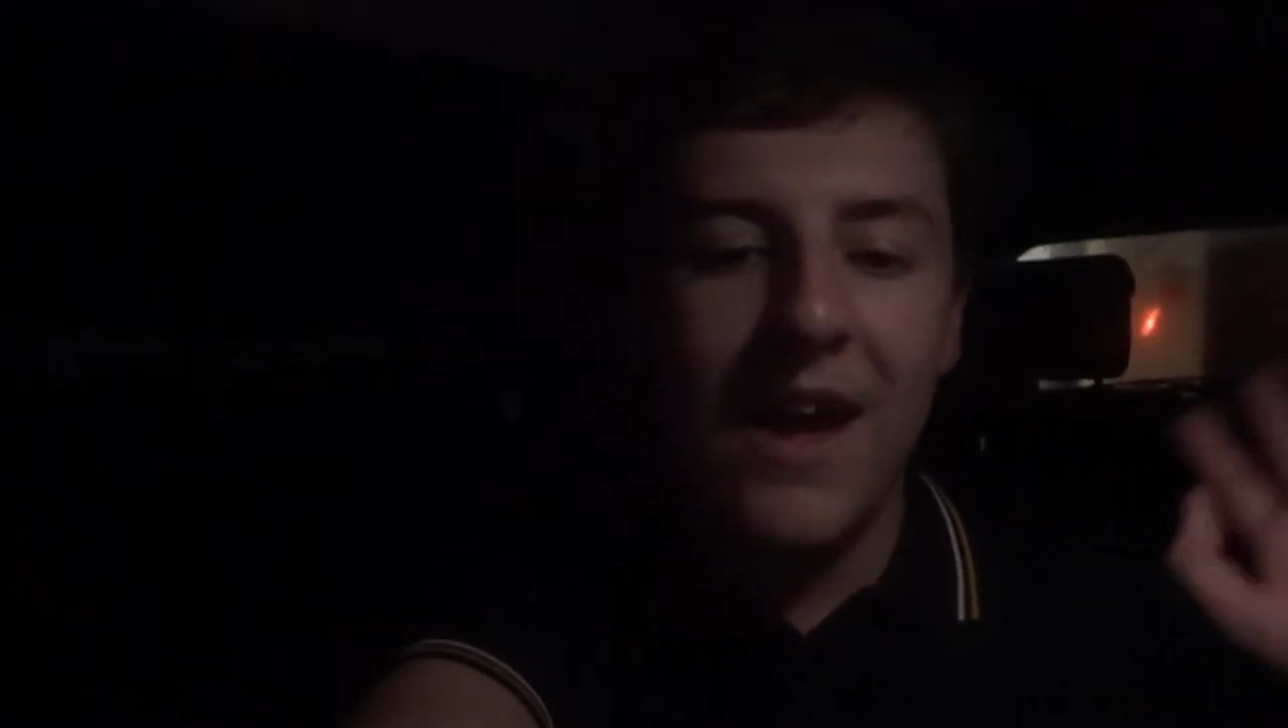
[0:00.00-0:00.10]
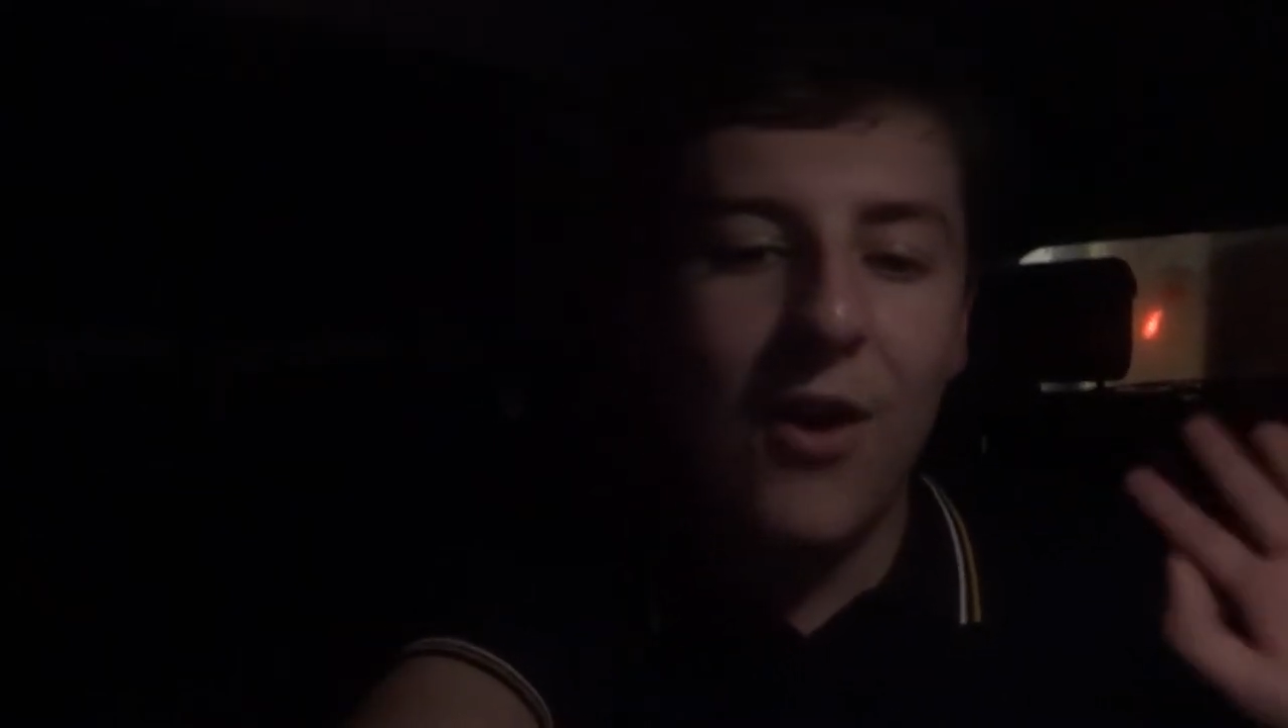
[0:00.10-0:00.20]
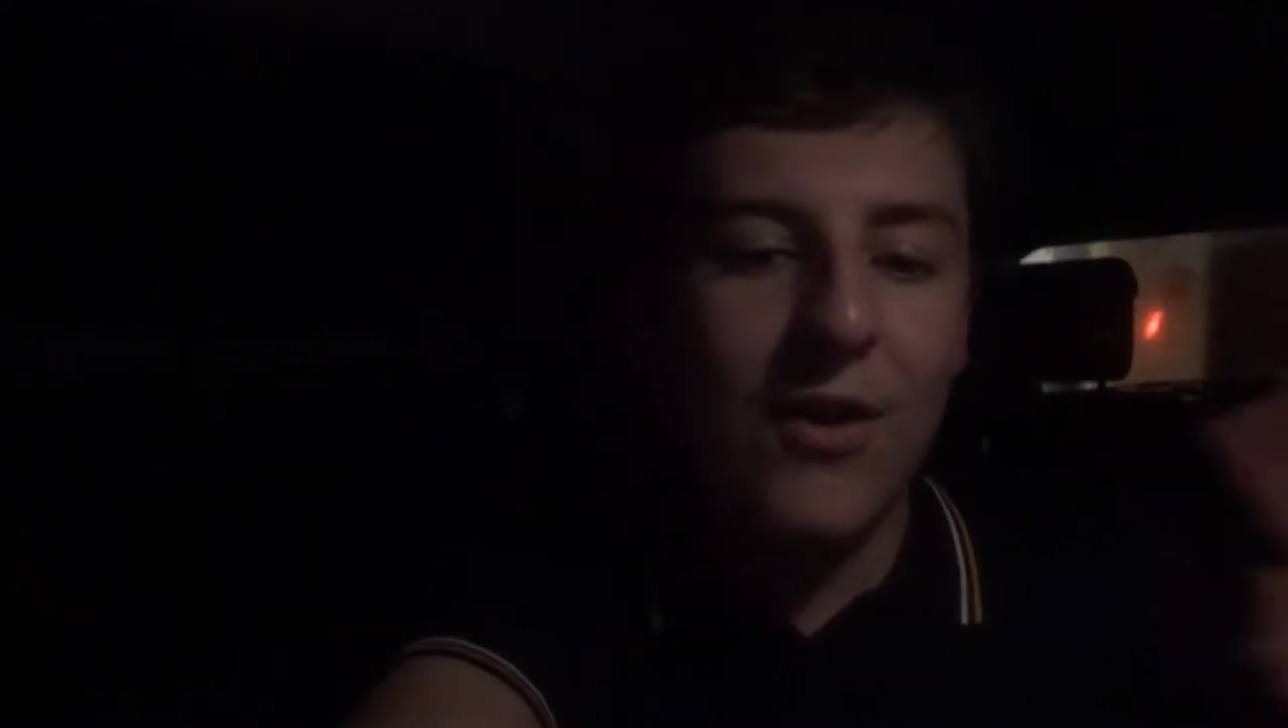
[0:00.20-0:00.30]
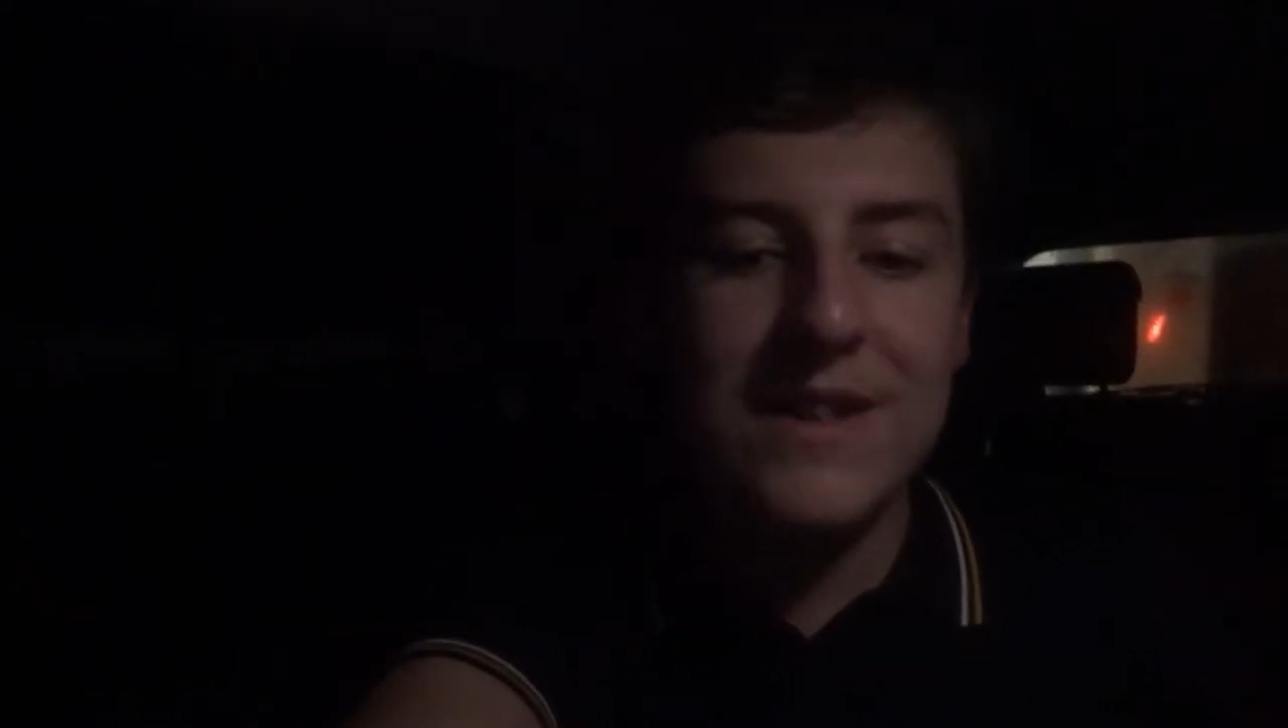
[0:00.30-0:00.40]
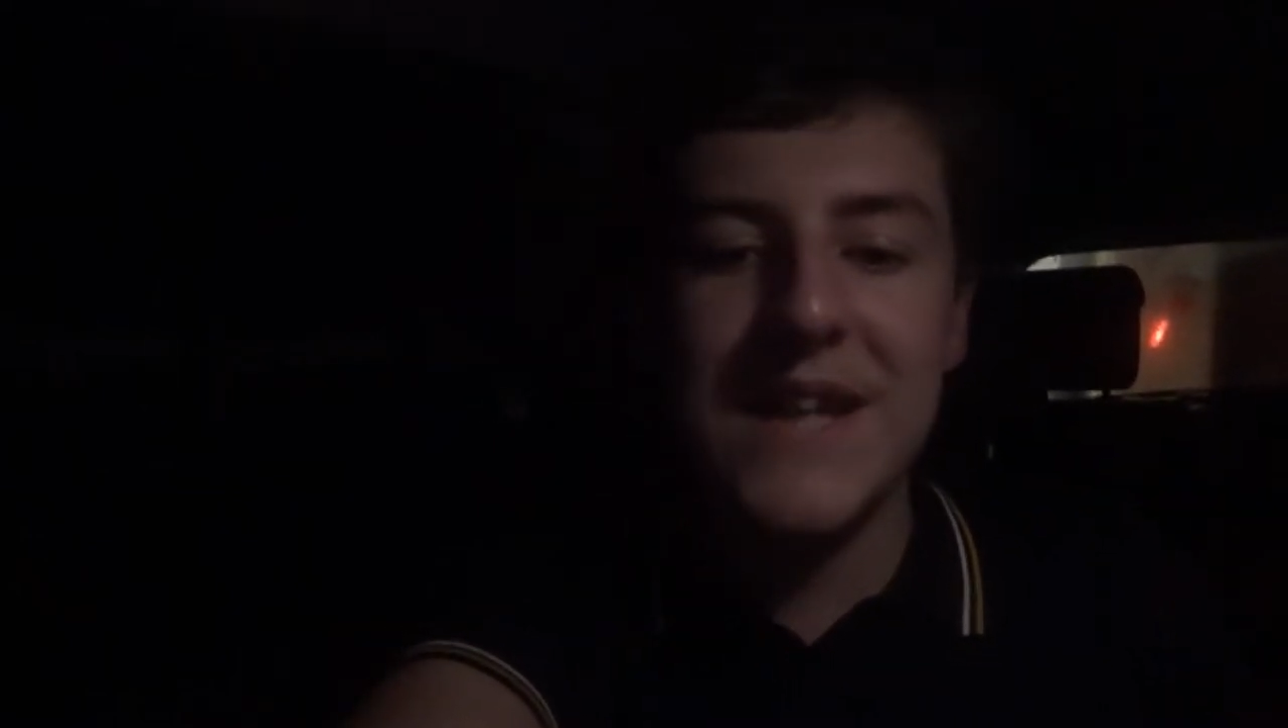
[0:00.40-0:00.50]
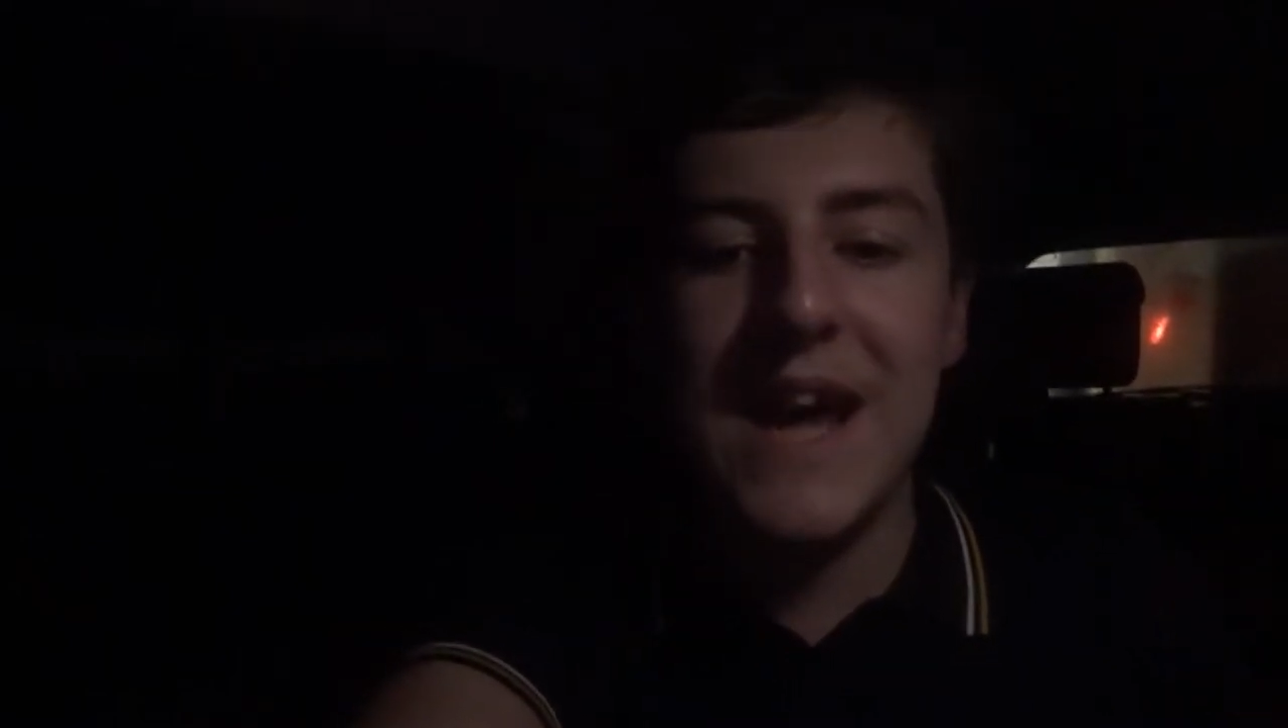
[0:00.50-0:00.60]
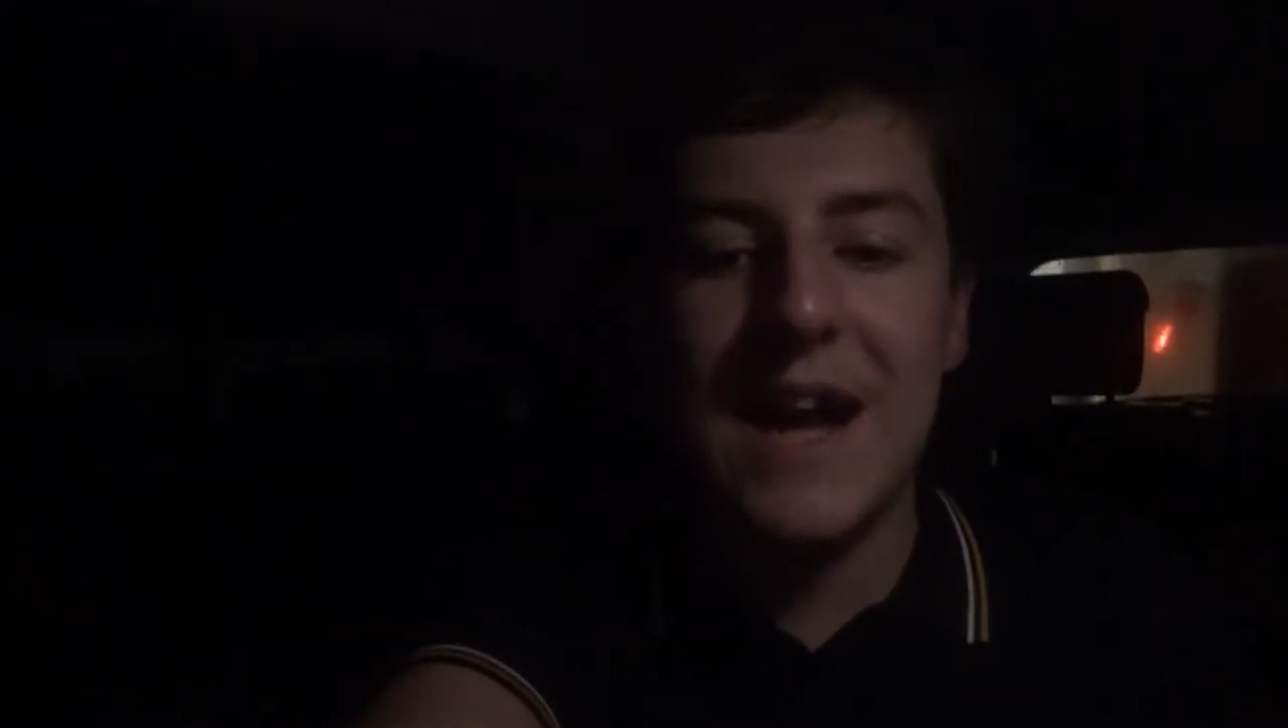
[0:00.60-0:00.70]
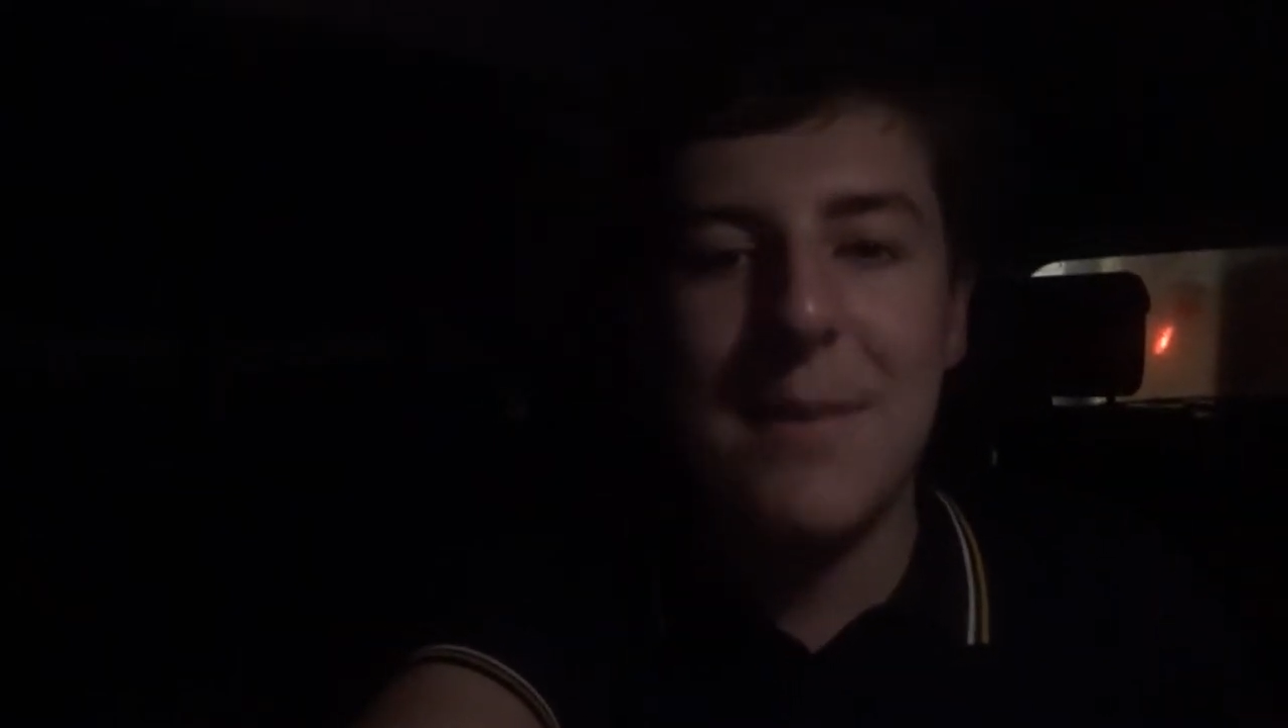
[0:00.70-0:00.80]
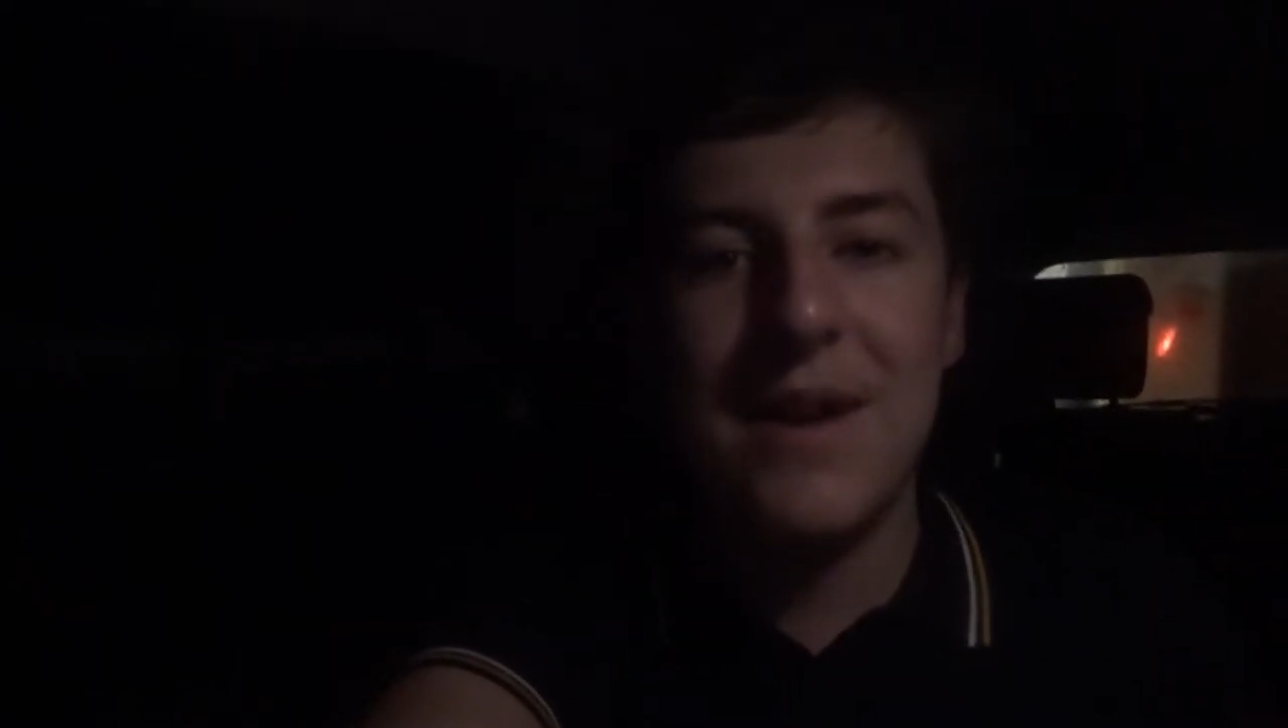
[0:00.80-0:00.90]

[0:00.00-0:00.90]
Honestly, had a